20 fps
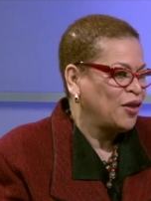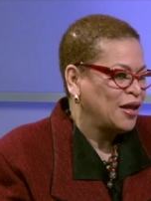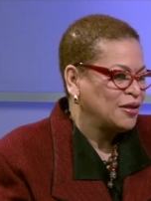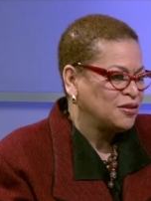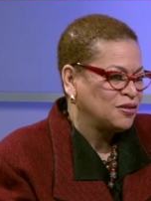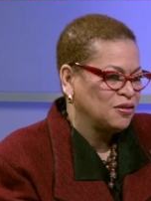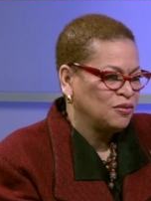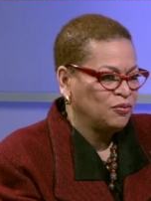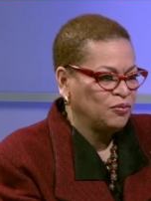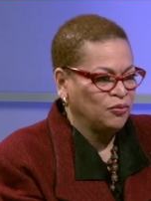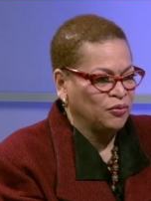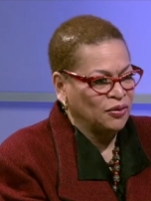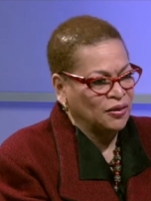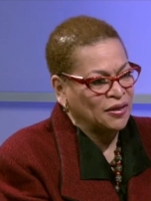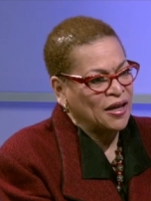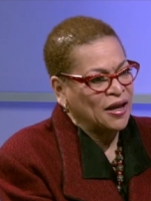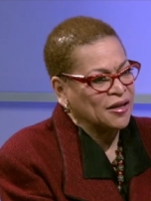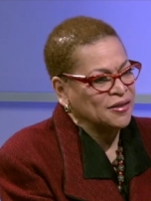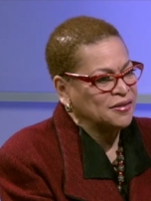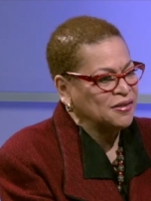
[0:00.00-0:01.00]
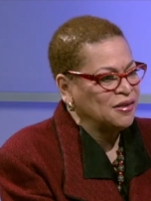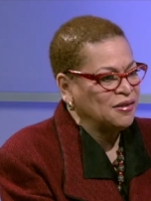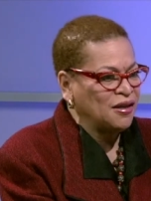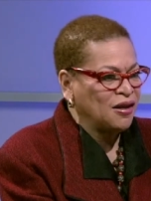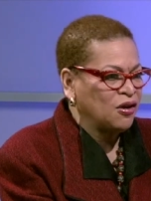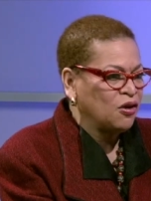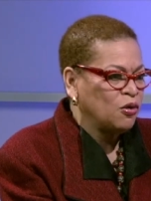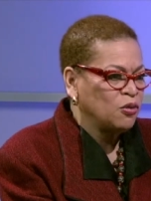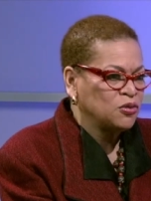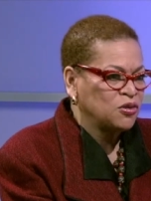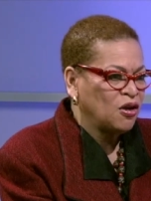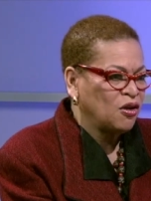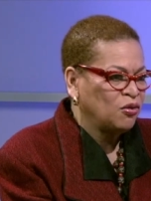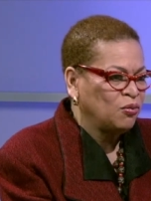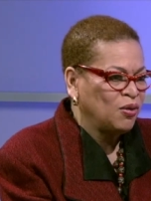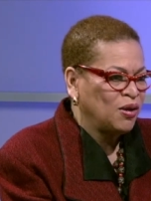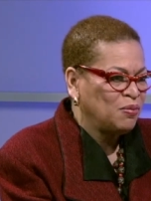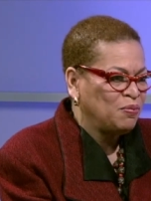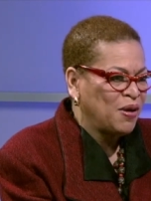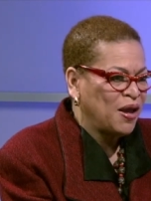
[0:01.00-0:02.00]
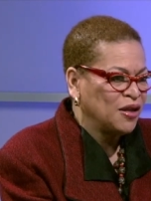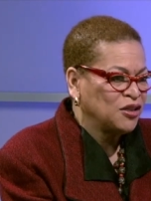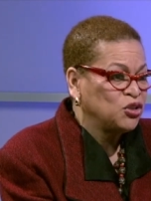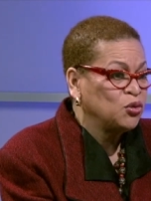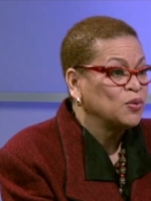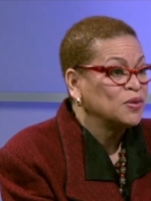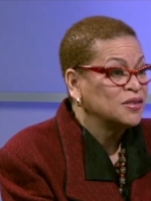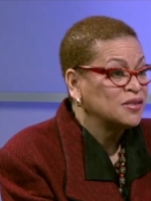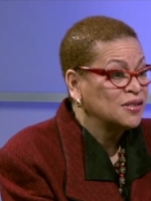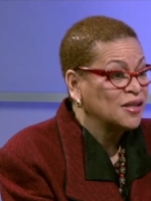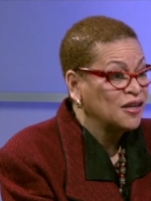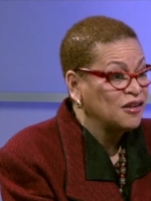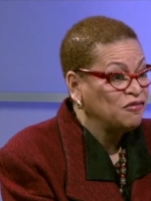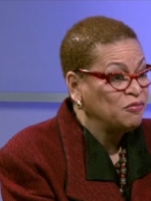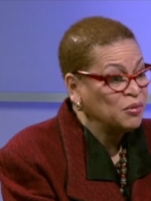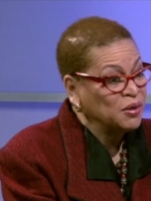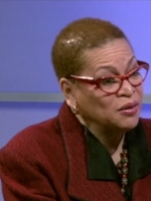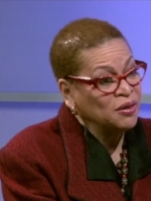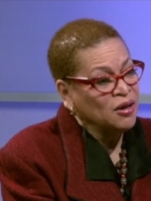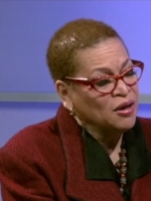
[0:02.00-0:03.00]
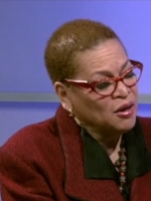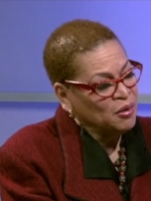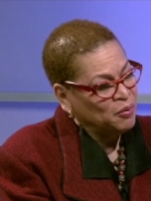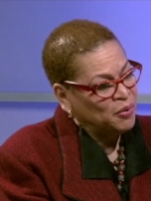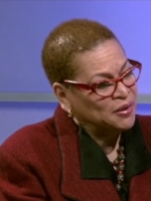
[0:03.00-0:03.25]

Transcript: that's a legacy that goes all the way back to enslavement. Mm-hmm.